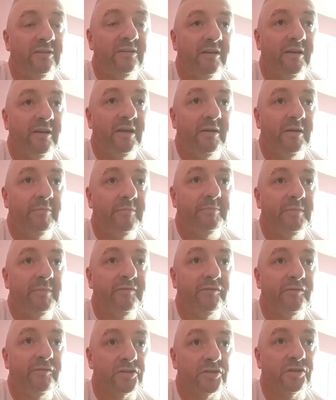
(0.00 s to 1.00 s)
When I went
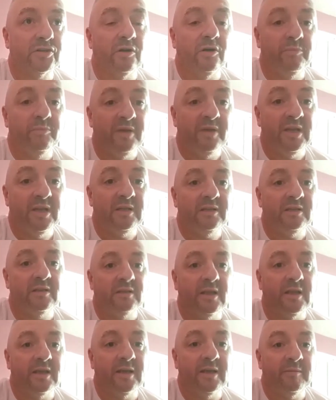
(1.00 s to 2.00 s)
to my first Grow
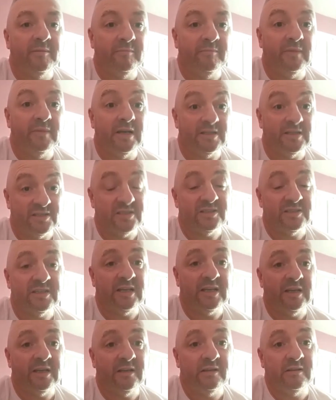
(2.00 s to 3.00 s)
meeting, as
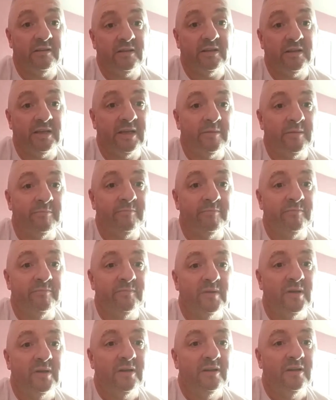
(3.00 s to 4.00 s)
I said,
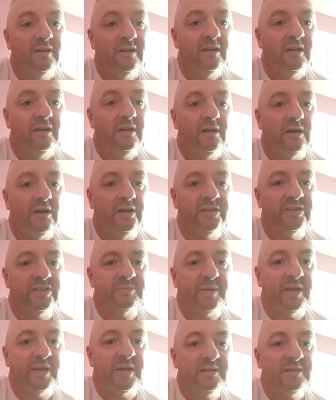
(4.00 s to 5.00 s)
I'd
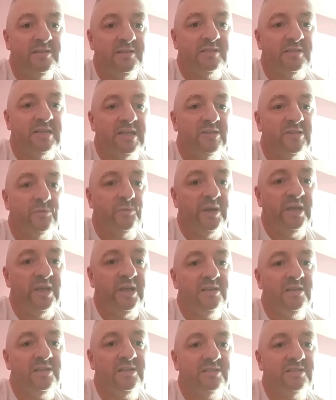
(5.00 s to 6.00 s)
spent 6
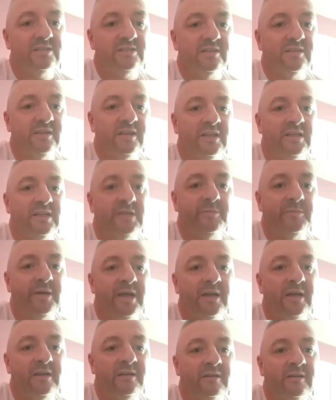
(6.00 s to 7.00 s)
weeks in the
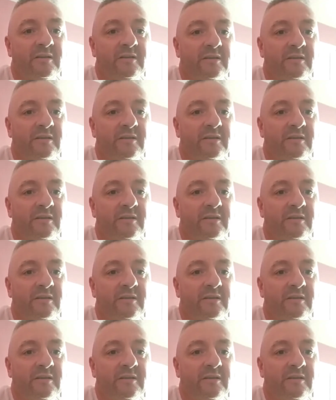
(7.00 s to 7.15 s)
bed